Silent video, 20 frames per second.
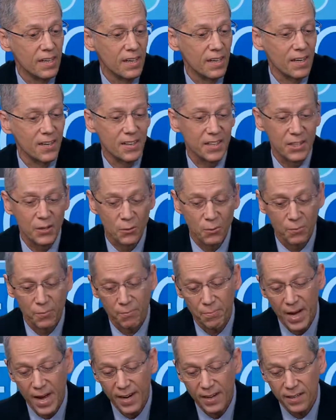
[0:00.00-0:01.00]

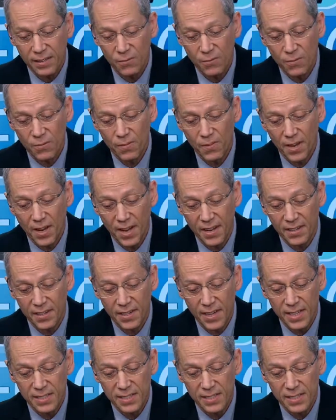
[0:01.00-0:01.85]
Back in the